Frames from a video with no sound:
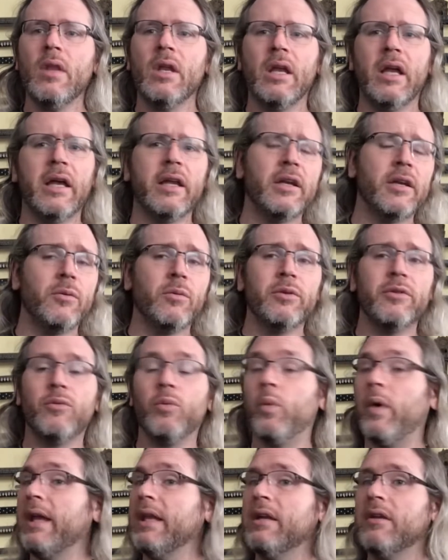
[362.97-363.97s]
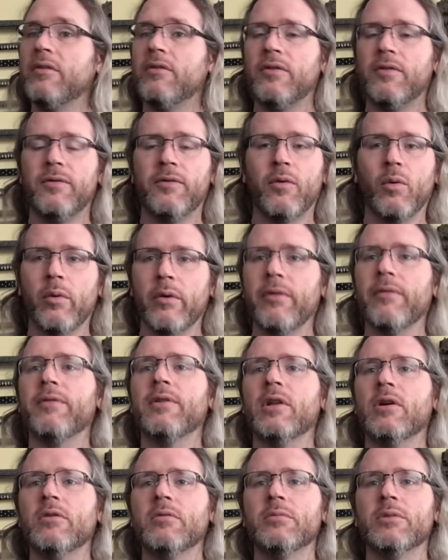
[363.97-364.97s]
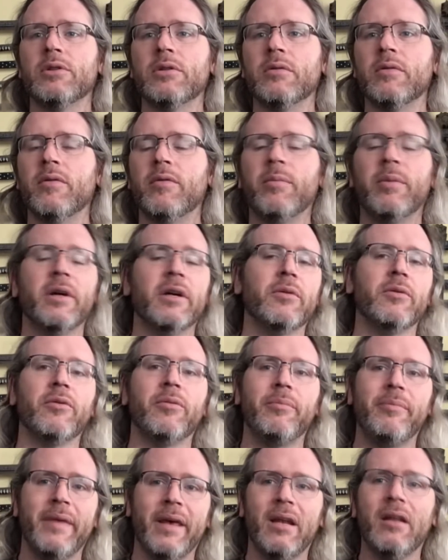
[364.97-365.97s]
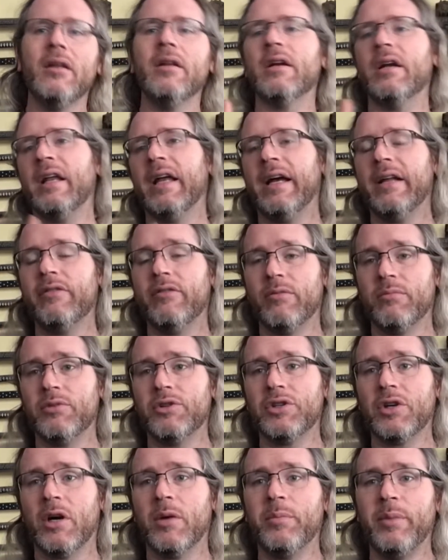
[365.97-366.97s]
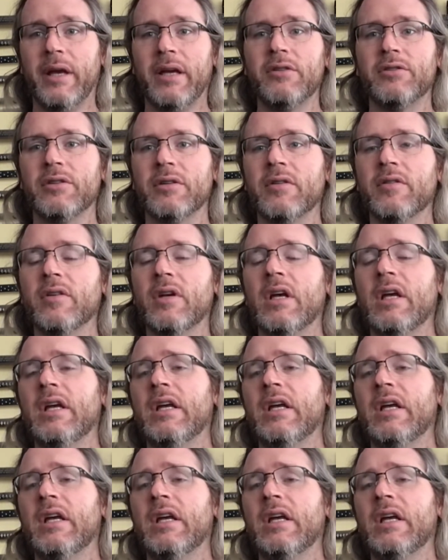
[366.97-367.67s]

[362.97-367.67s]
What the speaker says: And it was weighted for the flow moves, but it was metal and it had some sharp edges.